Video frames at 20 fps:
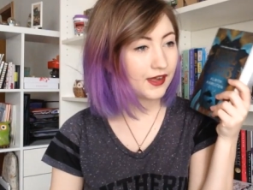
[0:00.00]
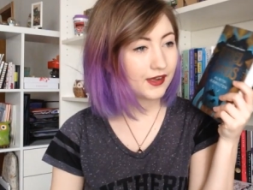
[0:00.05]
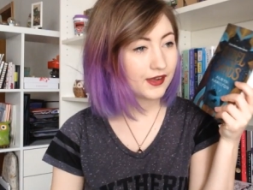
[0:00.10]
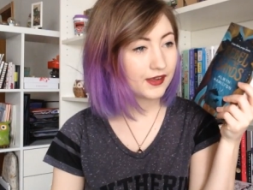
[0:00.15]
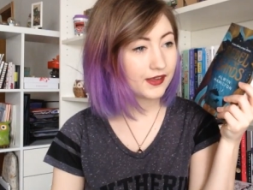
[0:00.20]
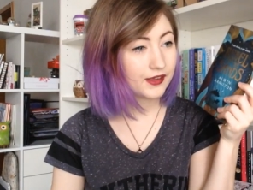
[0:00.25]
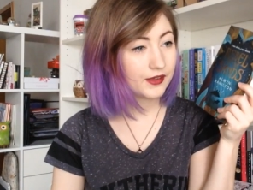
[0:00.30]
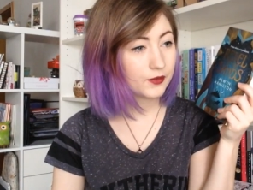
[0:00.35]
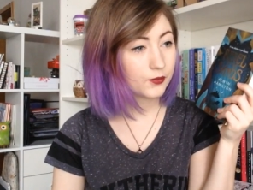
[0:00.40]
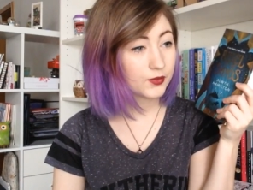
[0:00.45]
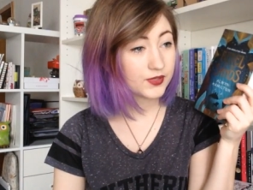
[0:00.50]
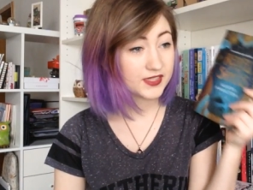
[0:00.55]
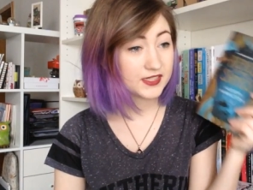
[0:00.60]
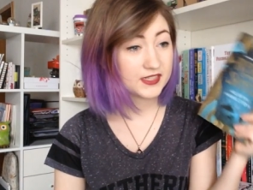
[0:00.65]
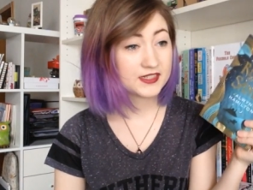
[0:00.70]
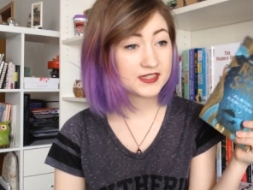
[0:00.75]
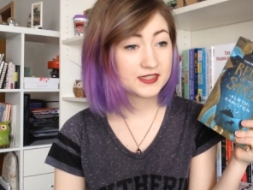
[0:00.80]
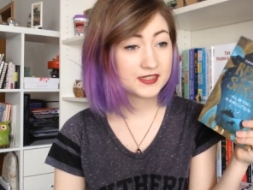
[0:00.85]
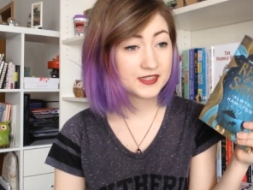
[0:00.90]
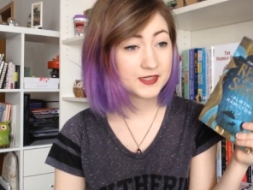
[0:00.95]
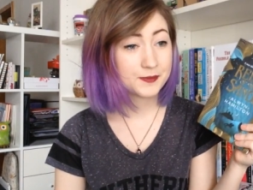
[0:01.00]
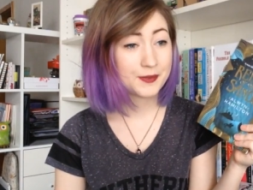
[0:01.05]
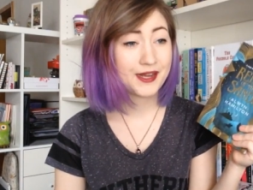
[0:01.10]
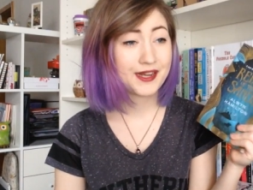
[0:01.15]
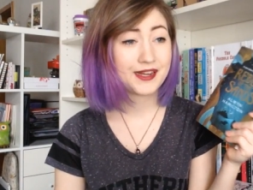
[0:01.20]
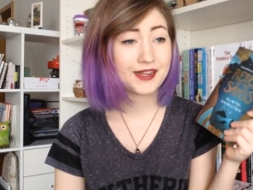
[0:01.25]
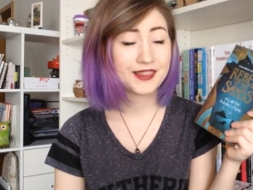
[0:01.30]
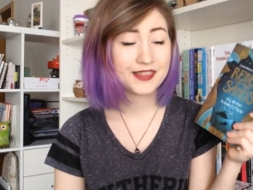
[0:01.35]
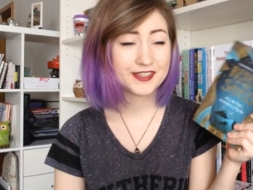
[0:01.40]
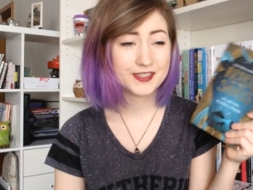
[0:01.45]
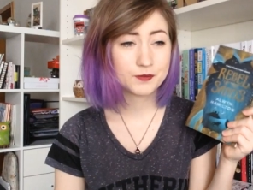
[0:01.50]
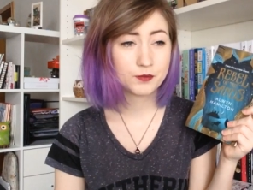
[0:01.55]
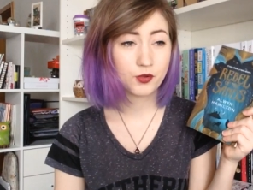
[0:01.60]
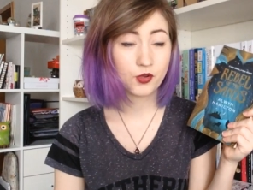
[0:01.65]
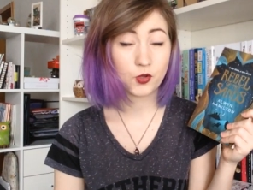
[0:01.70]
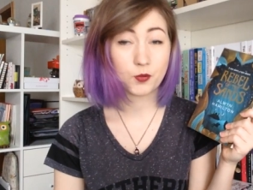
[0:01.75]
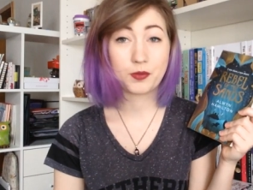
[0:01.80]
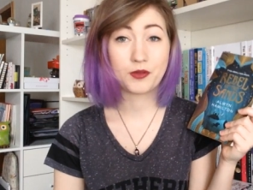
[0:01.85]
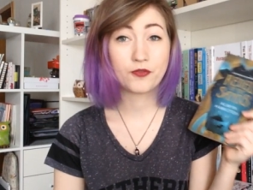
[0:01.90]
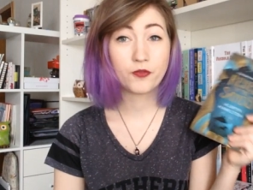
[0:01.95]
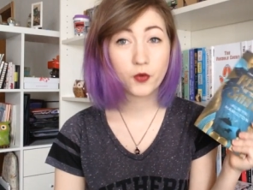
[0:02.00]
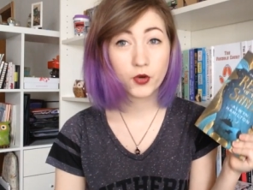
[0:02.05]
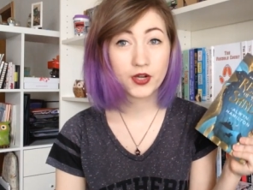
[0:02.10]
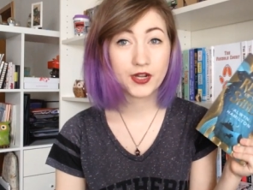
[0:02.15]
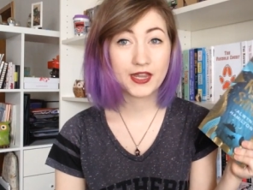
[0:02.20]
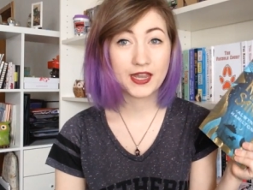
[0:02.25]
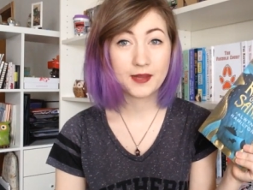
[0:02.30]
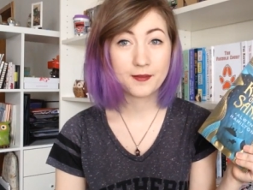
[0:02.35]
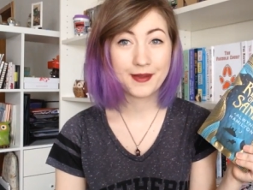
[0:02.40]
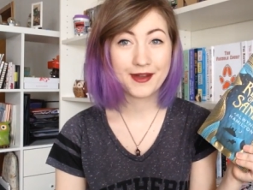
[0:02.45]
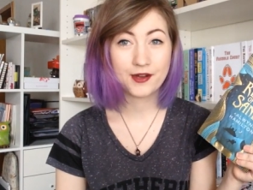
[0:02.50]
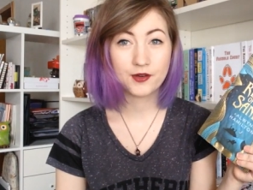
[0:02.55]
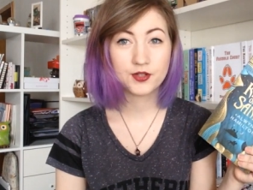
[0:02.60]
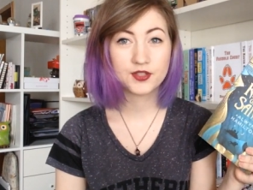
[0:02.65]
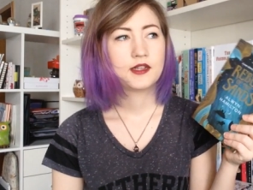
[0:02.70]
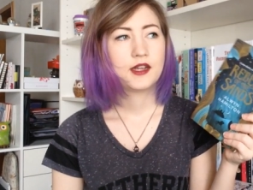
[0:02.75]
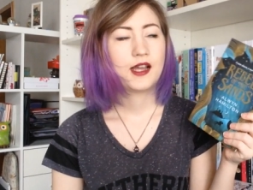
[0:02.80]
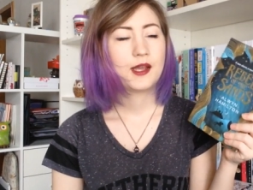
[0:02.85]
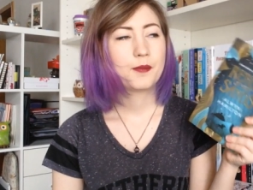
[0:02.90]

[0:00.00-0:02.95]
I was anticipating this book before it came out.